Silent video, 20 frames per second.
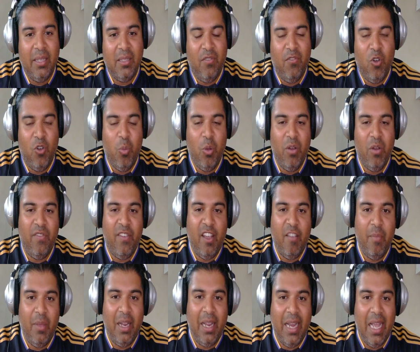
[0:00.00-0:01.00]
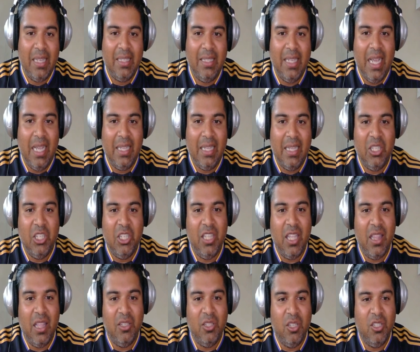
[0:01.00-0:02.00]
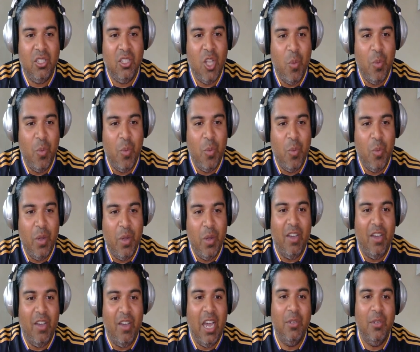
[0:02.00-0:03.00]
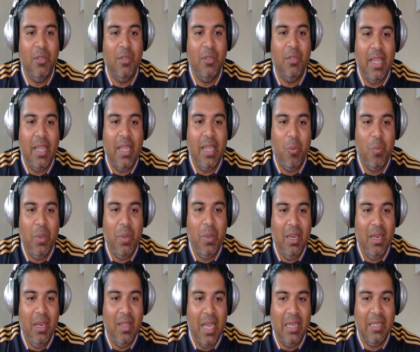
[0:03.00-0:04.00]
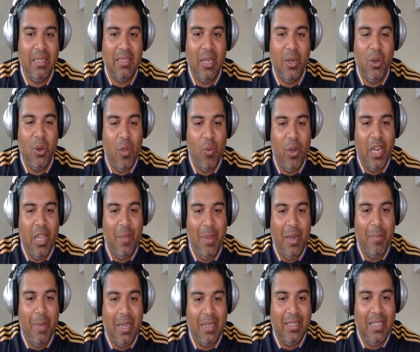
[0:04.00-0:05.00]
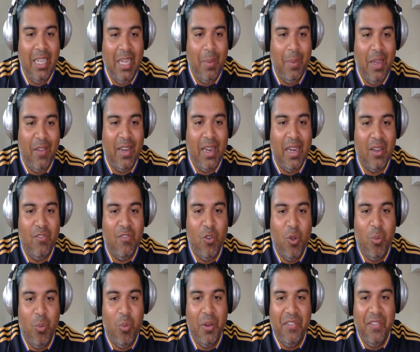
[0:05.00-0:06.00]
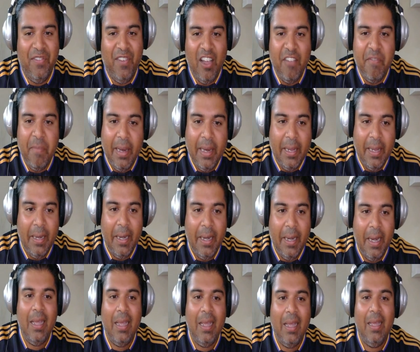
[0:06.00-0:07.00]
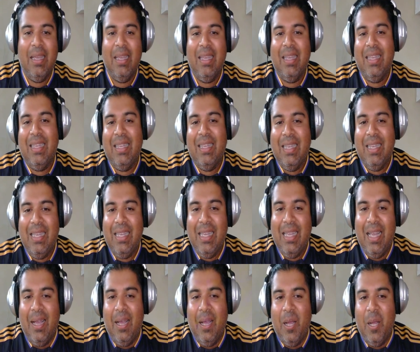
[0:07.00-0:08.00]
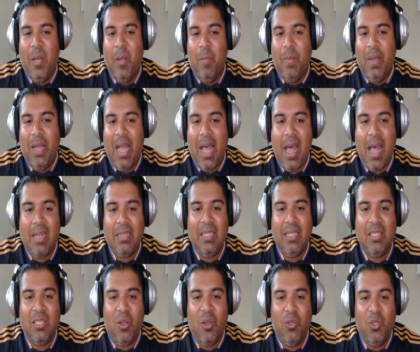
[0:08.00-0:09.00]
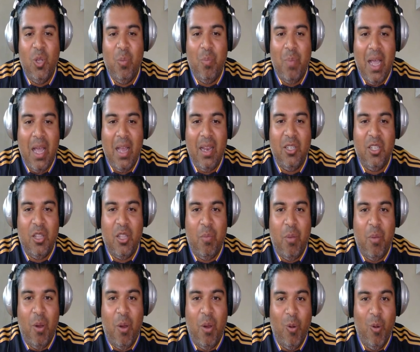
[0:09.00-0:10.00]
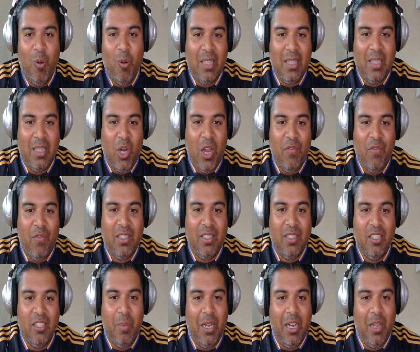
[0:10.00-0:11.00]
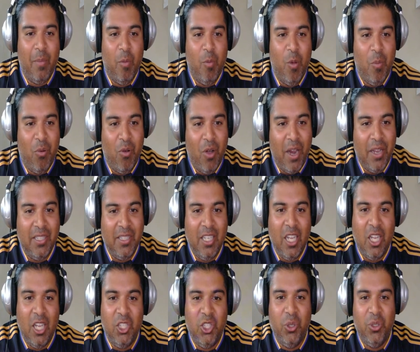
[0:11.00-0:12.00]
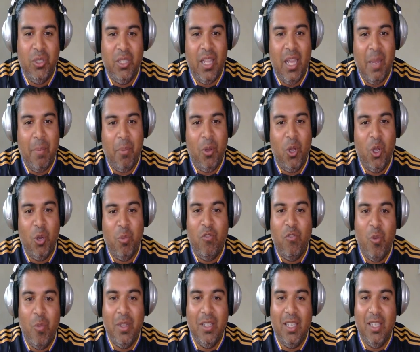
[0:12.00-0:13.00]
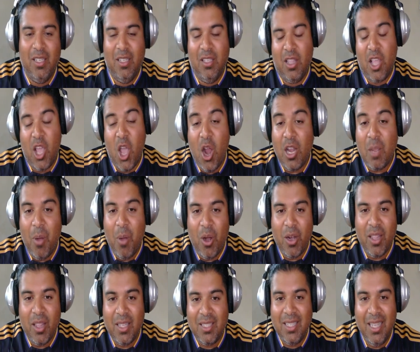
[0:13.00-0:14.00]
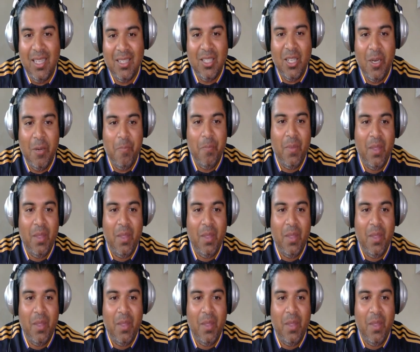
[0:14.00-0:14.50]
a 4.5 million asset, I just think there's just so many bad vibes around the Alpine that I don't want him in my team even at a 4.5 million. Haas is not too bad. It's just the problem is their drivers tend to be a little bit more pricier due to their good performances in the early part of the season.